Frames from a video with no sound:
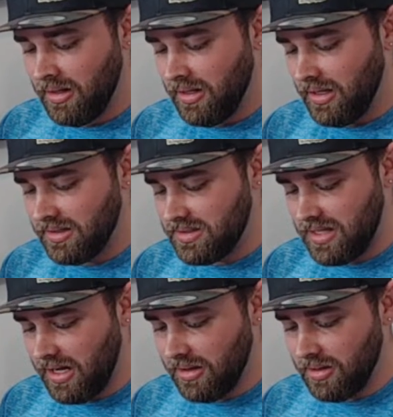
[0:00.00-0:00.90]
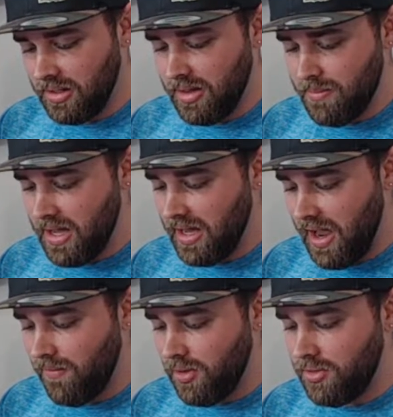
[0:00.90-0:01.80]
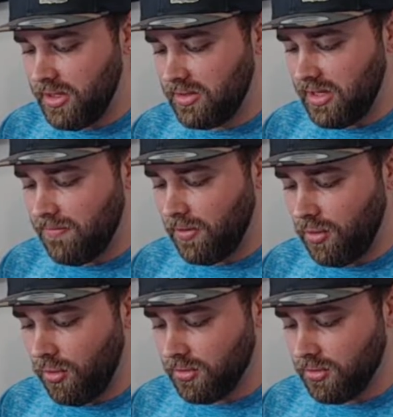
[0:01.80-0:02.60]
And secondly, they make everything difficult